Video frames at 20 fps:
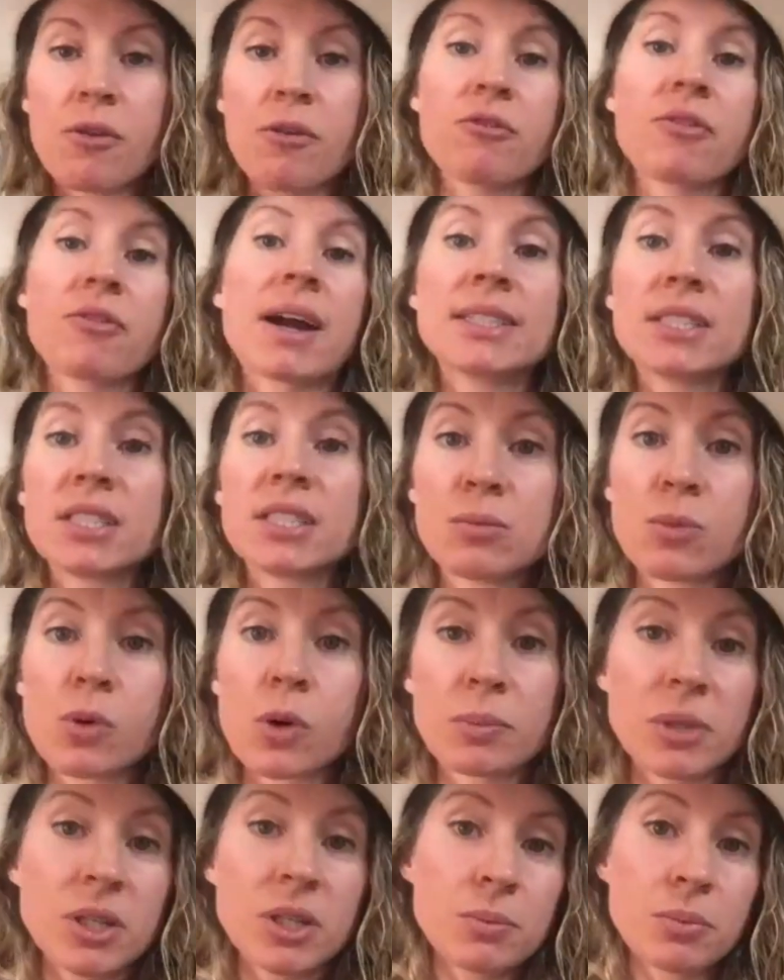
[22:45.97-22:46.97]
finding more
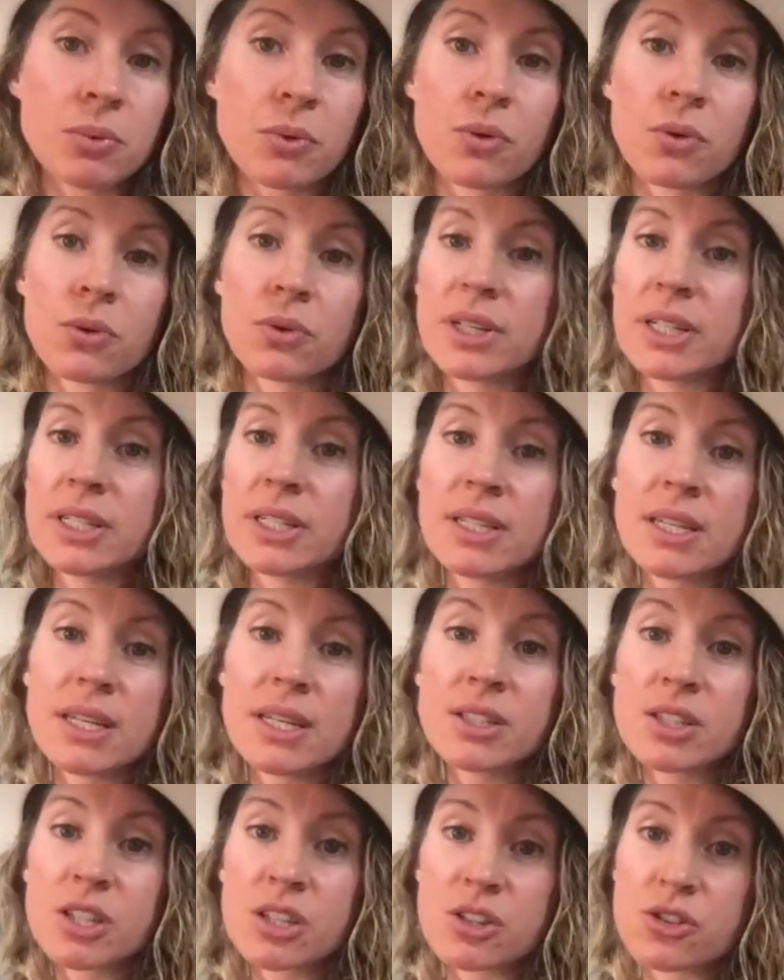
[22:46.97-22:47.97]
people in the
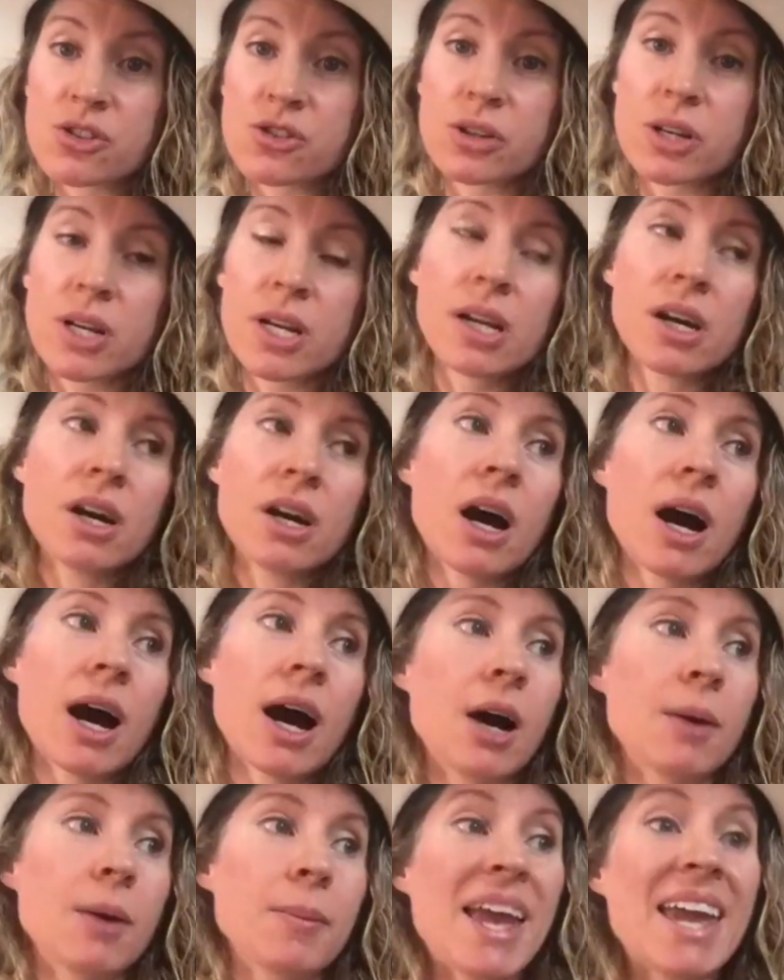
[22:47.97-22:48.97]
industry
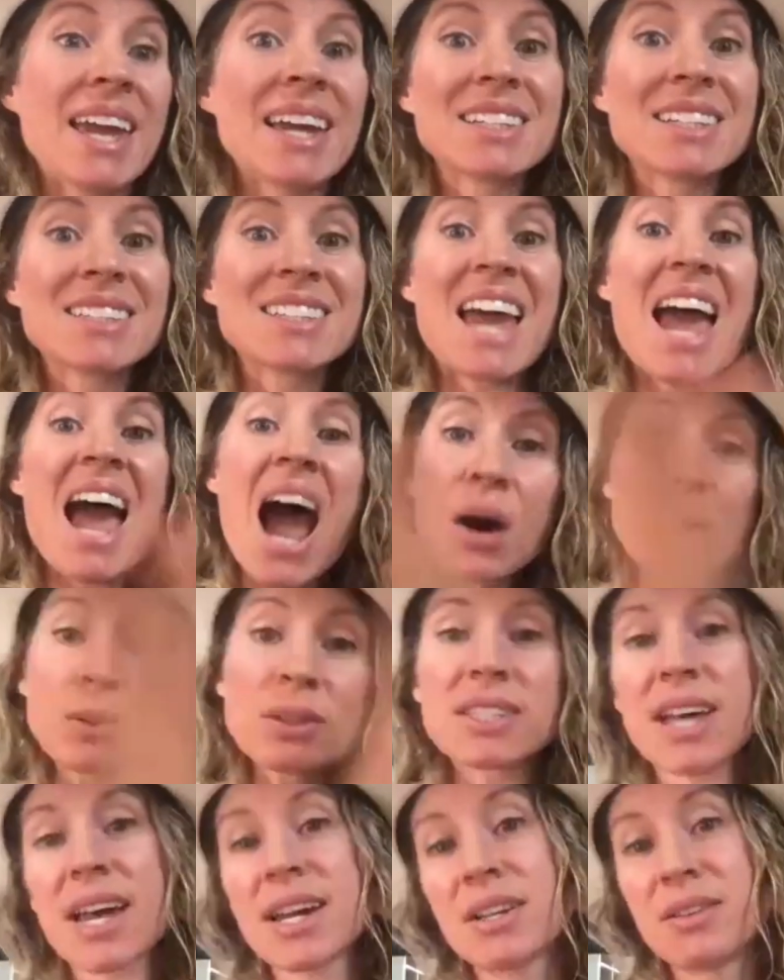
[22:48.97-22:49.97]
and
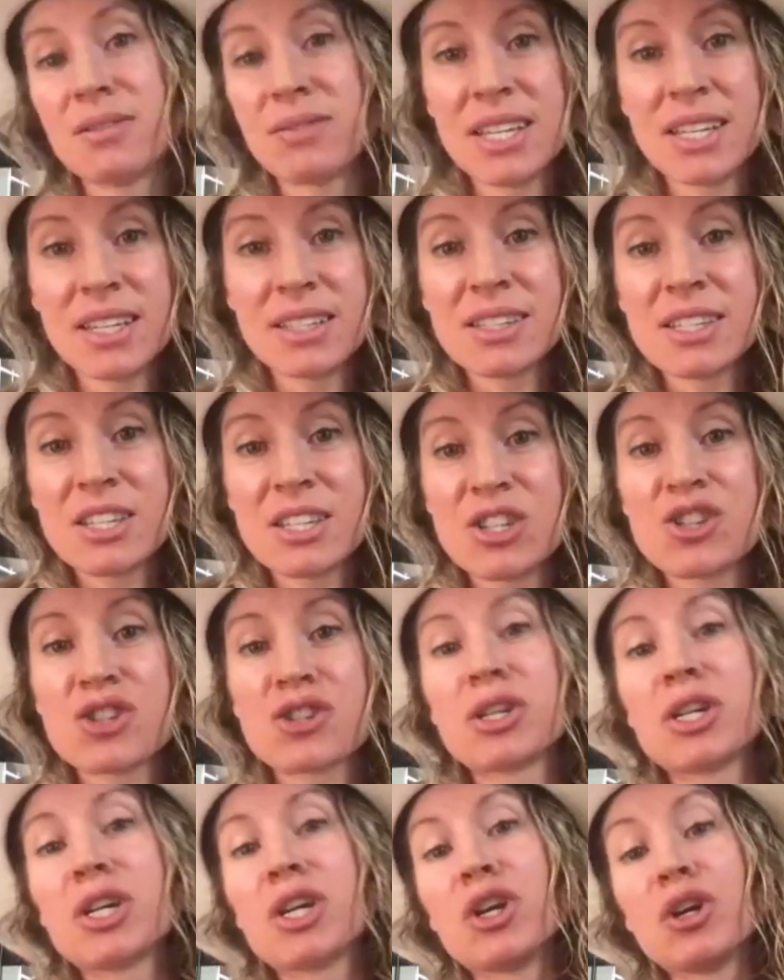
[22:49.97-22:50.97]
outside of the
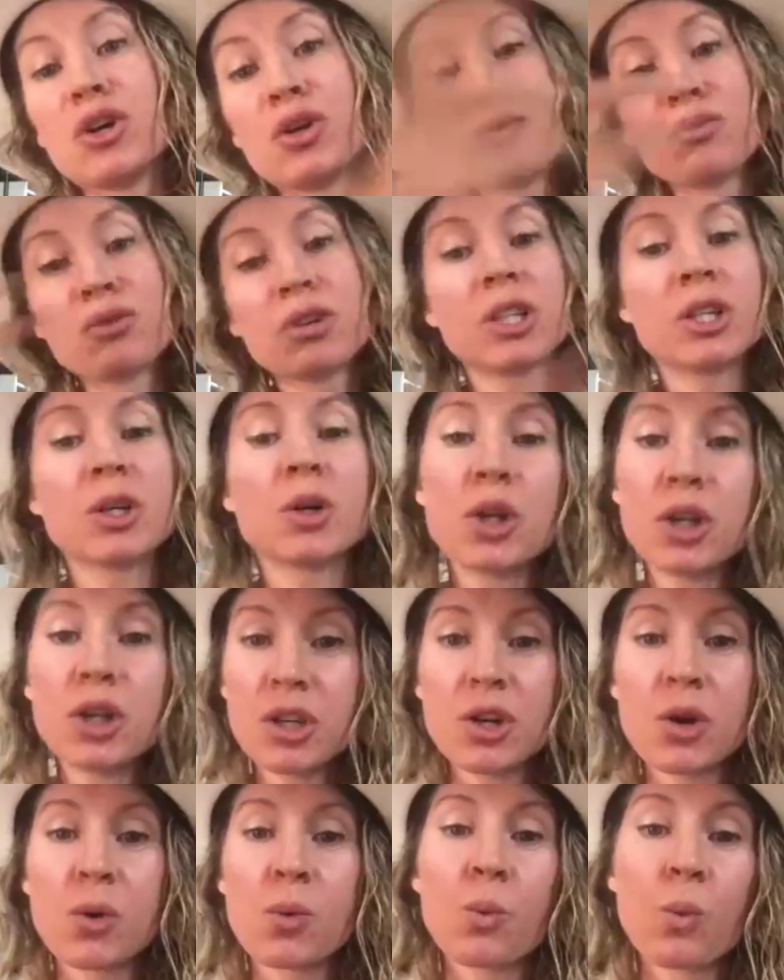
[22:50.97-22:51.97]
industry who really,
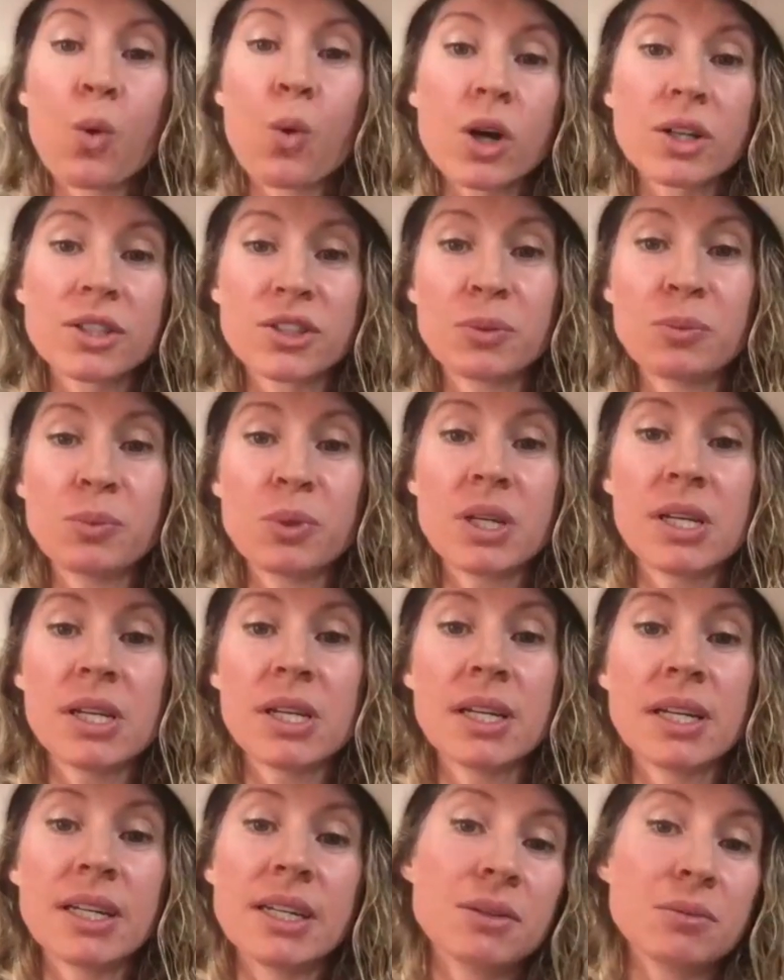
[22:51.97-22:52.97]
want to
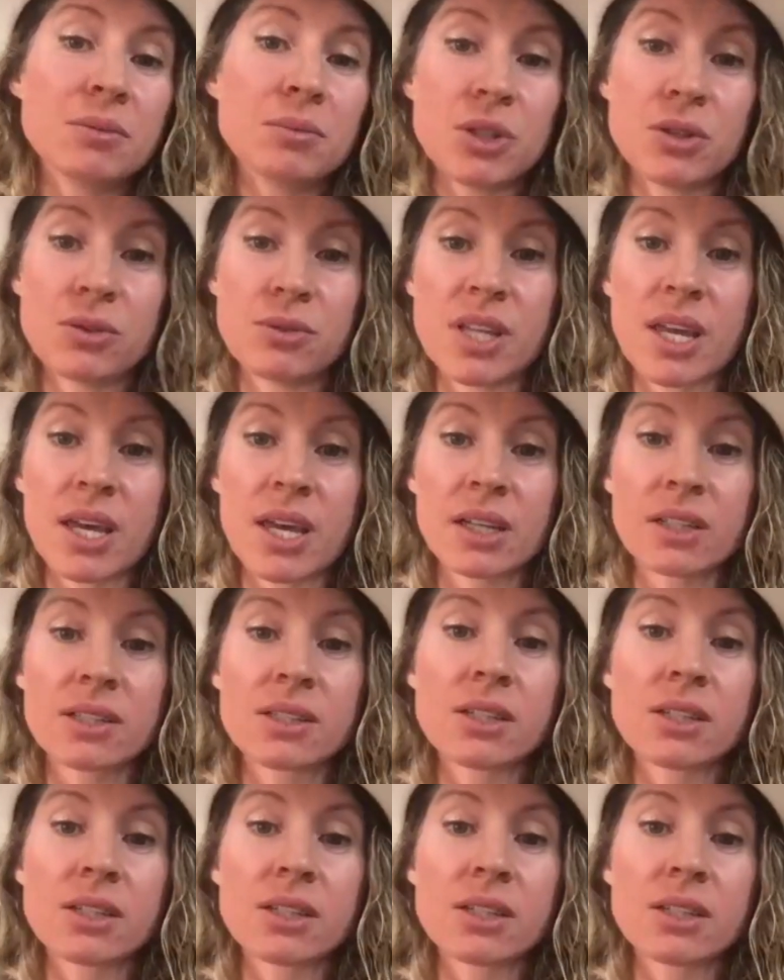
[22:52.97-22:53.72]
be in music.